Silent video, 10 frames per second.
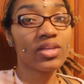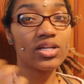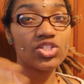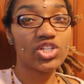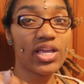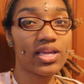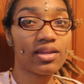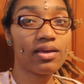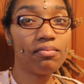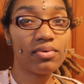and shake it
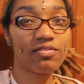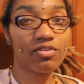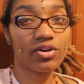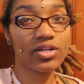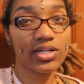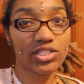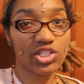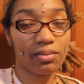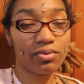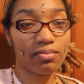up before I
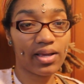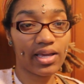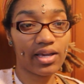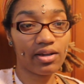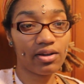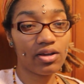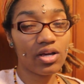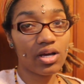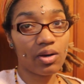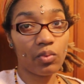shampoo my hair.
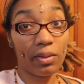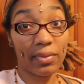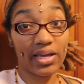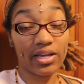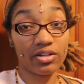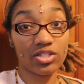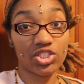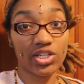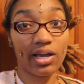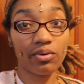I wet my hair in the
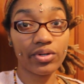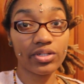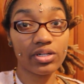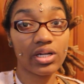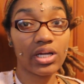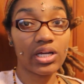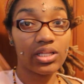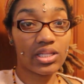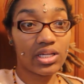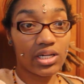shower,
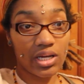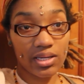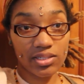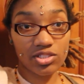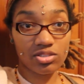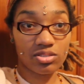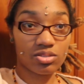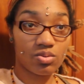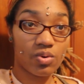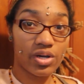and then I
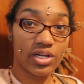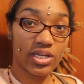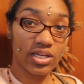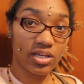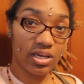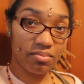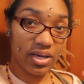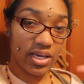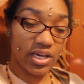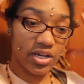squirt it in
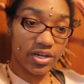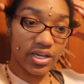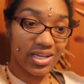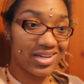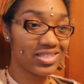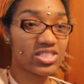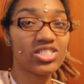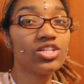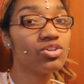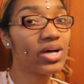my hair, and it
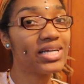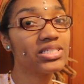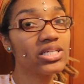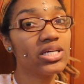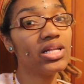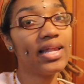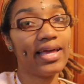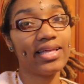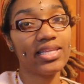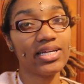still has a good
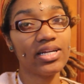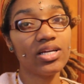lather.